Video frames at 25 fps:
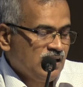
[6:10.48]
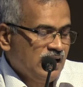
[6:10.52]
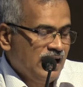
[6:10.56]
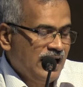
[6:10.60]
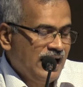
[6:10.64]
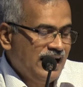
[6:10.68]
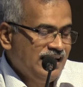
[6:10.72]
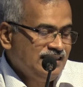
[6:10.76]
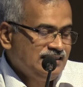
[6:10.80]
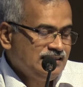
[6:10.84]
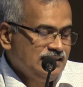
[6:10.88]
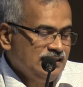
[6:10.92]

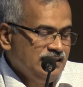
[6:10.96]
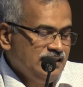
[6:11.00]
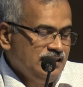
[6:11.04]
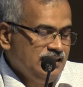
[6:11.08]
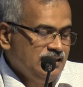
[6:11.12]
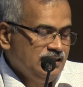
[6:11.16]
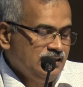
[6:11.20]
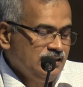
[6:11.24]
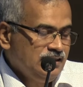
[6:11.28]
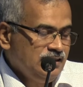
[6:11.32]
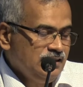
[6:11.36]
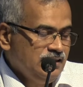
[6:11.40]
As
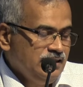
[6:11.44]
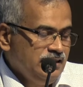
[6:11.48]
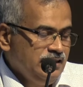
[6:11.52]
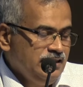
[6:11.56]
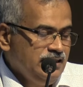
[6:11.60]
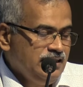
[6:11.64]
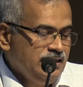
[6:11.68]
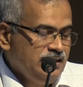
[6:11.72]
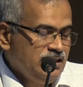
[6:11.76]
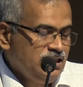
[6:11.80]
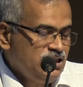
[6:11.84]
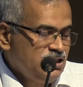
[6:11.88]
leader,
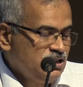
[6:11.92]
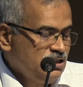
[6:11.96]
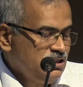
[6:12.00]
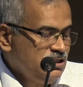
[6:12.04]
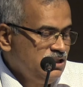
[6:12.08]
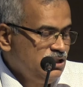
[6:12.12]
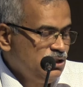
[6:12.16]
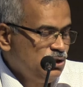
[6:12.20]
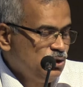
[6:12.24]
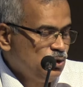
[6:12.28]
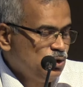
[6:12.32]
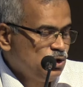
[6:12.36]
he
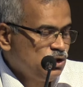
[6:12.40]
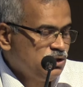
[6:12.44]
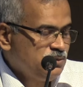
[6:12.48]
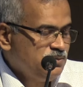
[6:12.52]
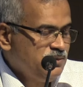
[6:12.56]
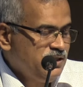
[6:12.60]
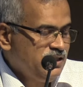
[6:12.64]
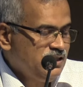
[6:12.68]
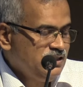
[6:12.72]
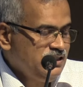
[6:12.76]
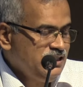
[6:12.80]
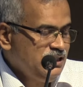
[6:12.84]
initially chose
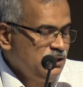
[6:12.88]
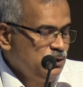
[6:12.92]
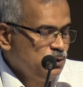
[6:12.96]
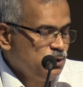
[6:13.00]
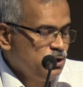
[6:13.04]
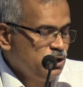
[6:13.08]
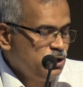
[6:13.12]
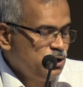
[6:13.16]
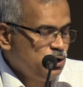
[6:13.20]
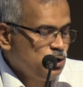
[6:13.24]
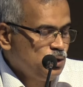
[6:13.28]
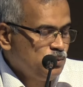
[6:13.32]
merely
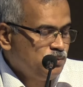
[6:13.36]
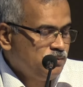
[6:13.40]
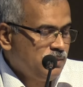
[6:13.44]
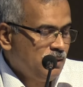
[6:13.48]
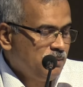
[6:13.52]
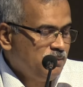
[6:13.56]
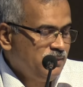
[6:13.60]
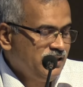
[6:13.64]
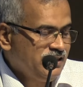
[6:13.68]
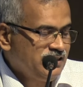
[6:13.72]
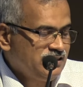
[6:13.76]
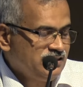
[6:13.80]
to issue
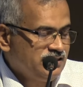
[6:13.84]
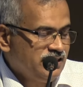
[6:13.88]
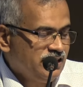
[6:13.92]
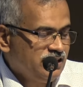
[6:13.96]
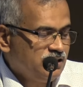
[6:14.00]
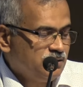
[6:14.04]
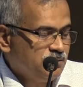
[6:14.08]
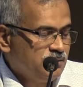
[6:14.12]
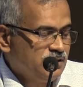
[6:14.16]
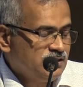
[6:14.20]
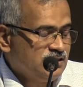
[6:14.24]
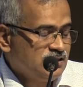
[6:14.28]
public
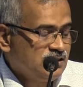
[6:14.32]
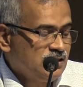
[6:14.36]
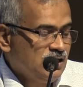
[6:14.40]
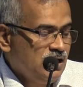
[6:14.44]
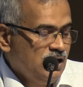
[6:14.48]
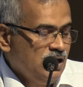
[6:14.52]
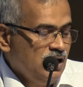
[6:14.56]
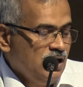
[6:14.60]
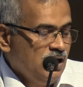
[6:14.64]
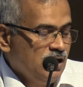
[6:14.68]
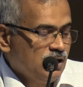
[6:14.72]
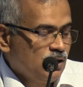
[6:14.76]
statements,
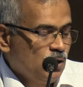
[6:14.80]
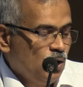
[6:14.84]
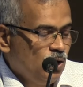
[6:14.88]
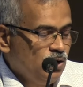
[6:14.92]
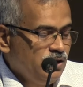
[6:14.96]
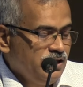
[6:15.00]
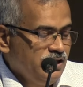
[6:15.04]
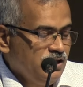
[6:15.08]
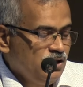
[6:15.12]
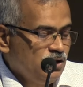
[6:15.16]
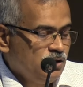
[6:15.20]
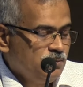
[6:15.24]

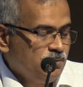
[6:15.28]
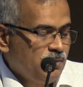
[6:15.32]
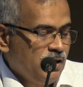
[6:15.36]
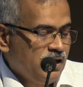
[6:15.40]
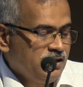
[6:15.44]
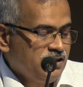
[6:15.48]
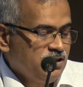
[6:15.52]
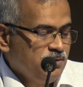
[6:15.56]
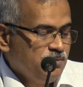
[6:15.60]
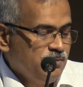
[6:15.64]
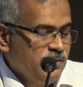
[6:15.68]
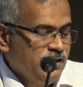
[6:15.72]
calling on
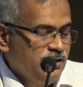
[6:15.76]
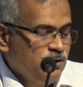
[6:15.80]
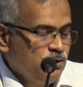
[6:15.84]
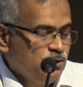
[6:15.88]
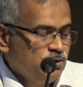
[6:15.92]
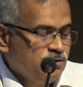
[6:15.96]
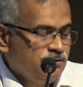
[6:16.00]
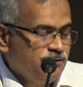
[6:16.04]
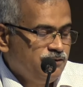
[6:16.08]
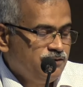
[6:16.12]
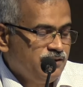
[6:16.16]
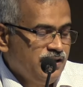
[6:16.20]
party men
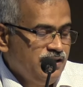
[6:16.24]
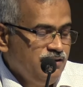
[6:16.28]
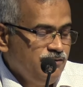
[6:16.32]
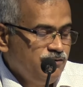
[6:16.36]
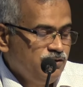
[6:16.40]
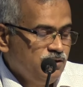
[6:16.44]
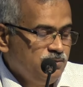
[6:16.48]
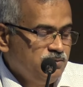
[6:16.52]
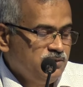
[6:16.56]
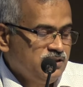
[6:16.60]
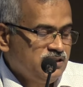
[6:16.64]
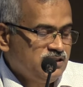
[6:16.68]
to refrain
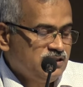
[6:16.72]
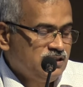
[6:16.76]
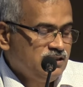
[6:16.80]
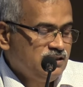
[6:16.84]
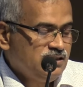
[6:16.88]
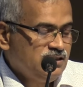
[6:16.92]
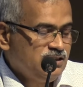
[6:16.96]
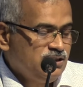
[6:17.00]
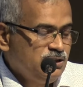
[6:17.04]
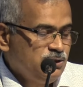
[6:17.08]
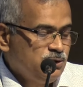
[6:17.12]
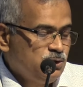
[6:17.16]
from
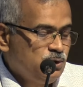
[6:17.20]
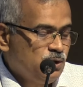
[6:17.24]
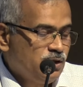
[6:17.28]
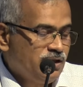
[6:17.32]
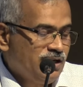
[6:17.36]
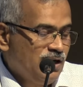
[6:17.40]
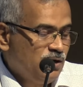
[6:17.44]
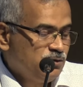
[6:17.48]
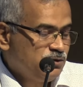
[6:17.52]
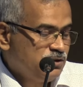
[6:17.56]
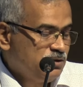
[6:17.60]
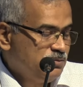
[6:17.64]
dissidence due to
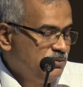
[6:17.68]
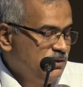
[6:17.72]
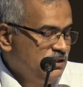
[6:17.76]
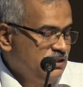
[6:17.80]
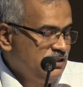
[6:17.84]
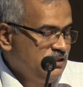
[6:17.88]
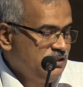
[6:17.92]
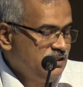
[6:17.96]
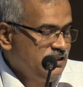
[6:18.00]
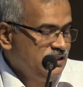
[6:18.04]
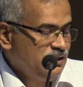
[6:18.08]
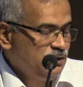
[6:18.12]

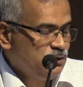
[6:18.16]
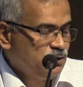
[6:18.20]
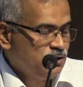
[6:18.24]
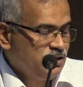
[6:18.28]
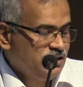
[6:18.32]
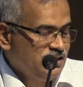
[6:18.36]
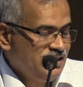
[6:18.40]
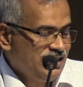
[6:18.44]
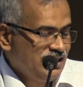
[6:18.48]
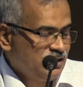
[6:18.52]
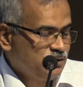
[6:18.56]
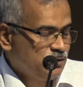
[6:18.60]
accountability to
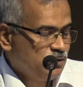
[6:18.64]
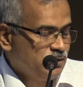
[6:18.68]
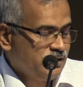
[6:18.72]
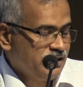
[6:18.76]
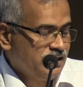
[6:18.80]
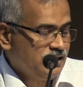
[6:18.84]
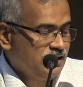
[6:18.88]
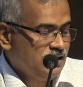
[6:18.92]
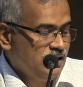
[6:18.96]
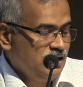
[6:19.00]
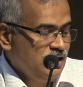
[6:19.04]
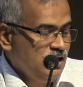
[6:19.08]
the
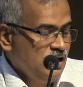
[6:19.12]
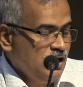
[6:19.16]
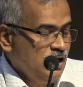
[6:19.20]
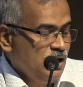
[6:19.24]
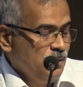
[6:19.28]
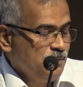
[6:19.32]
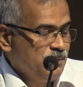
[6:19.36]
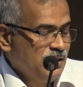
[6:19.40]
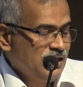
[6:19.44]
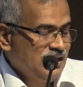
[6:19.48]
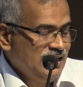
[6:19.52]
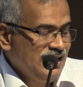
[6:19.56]
electorate.
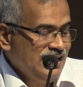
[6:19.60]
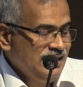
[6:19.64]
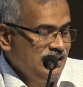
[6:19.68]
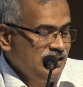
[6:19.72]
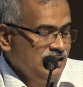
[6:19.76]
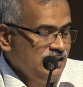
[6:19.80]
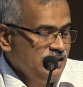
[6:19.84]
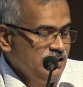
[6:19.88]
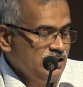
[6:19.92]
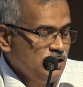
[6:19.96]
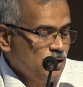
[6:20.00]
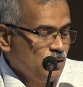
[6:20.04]
But
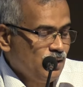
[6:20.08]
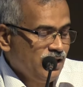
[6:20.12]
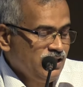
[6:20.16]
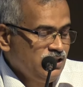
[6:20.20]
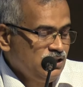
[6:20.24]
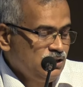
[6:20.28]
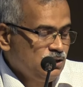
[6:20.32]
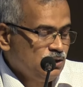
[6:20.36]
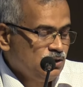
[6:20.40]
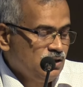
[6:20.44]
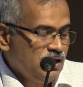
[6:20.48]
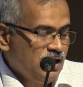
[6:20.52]
later he
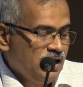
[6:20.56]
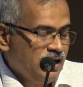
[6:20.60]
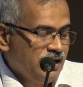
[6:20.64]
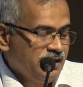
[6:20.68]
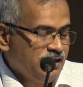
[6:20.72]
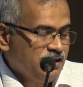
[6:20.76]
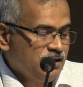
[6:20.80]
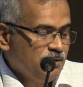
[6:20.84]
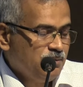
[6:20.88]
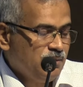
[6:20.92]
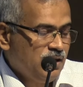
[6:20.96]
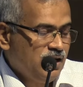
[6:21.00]
rushed to the
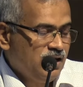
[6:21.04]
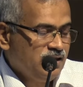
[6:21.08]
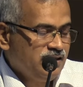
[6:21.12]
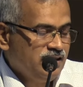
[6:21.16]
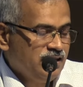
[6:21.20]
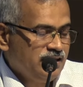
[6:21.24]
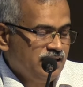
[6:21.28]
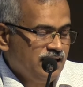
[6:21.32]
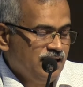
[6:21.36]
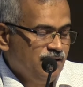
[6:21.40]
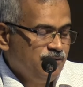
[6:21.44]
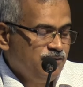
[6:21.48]
high command
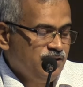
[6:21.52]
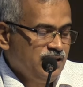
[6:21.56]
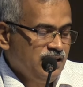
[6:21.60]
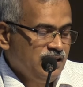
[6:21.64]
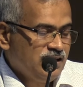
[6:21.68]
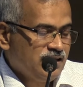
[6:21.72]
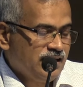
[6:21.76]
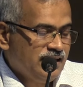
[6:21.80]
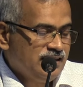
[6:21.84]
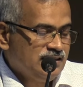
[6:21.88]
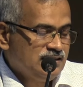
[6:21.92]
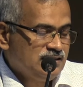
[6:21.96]
at every
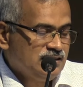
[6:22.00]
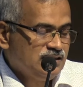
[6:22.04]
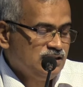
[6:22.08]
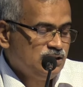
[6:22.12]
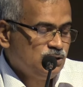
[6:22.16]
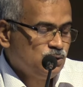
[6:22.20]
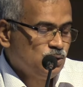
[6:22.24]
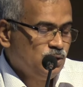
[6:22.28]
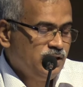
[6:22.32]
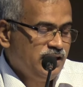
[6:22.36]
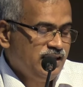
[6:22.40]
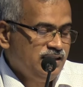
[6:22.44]
crisis
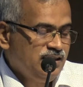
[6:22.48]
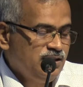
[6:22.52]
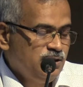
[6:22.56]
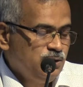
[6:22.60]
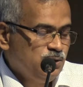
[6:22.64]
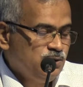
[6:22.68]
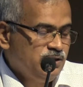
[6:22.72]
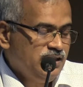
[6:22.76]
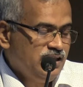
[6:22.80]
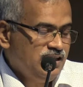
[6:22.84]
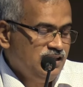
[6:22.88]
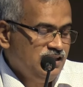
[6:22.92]
to let
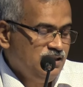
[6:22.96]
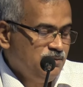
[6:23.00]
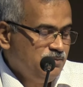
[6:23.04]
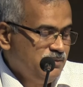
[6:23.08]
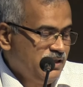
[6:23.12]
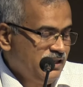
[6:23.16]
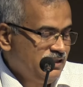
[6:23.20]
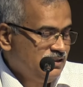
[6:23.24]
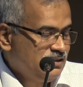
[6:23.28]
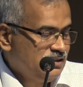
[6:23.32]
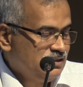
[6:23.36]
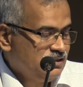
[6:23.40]
New Delhi
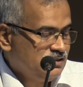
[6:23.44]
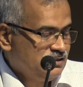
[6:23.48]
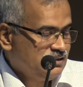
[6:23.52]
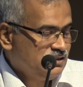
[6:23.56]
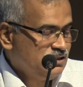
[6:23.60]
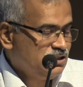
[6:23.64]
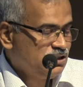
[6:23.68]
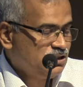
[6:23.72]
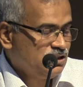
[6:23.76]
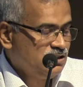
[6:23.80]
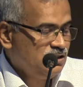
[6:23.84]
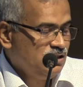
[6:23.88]
make the
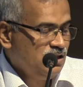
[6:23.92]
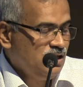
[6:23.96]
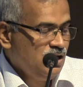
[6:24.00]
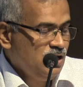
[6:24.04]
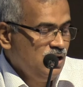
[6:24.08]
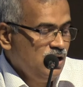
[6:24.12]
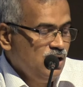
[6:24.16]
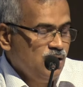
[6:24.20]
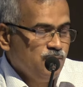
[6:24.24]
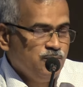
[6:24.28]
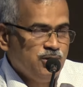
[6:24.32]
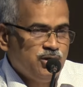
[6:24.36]
decision,
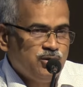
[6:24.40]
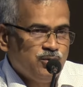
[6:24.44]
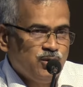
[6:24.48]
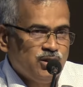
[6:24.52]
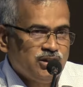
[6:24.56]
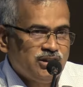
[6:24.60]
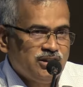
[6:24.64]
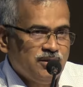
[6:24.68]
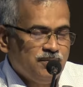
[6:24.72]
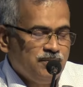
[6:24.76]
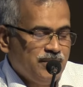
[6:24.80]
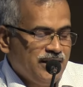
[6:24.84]
which
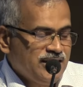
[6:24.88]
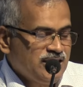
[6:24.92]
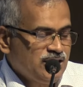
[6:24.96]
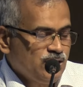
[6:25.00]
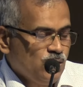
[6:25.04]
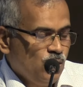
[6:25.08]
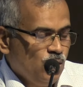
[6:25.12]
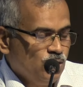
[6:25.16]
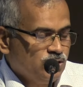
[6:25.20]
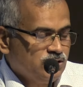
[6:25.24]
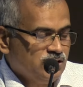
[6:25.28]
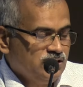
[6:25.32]
was the best
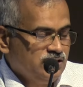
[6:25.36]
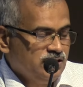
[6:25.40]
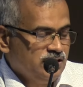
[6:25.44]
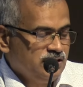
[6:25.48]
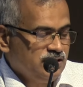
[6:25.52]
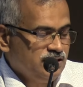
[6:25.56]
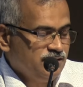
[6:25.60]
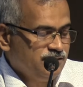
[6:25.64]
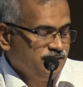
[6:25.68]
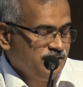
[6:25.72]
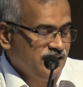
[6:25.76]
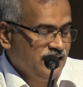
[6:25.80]

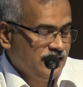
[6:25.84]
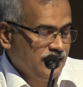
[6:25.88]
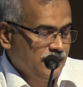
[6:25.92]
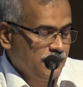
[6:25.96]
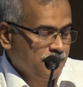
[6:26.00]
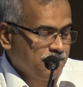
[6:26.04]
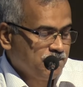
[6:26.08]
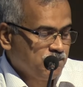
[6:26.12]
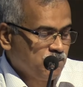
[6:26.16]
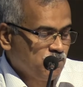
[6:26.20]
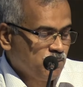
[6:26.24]
alternative then.